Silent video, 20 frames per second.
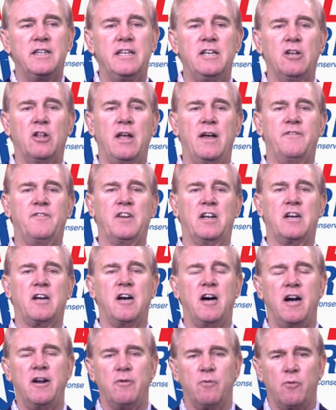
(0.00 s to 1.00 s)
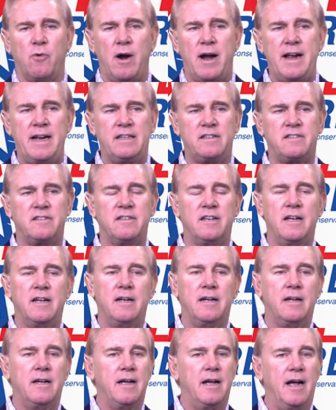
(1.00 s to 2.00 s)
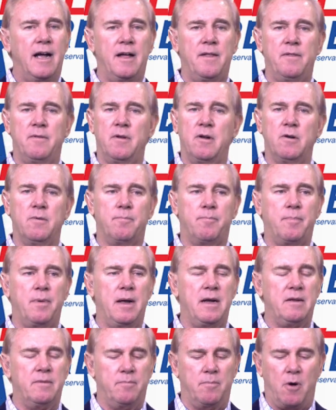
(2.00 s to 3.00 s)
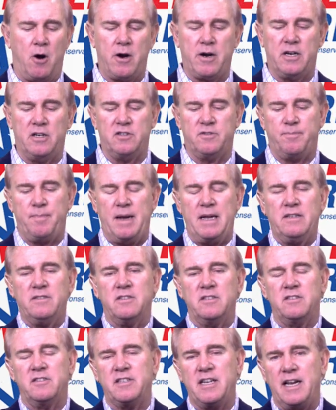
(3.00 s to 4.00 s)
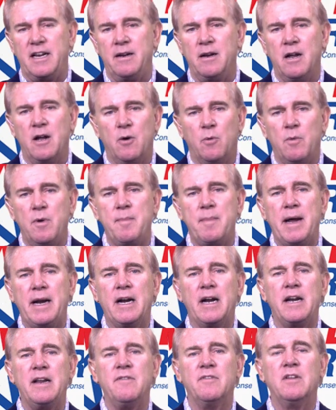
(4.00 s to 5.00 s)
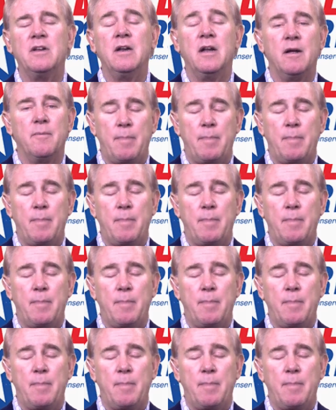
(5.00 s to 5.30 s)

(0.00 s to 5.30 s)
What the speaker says: He'll have to cut rates. And their market is basically saying we may not even.